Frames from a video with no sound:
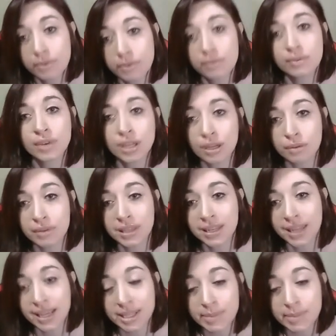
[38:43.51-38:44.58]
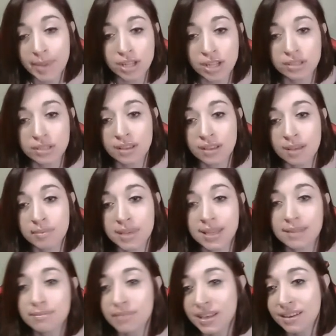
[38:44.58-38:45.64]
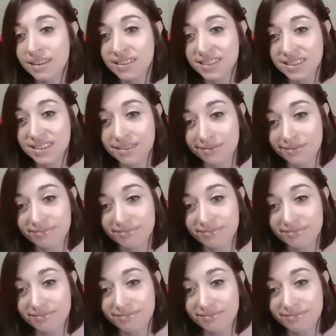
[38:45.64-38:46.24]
when the next batches come in, because of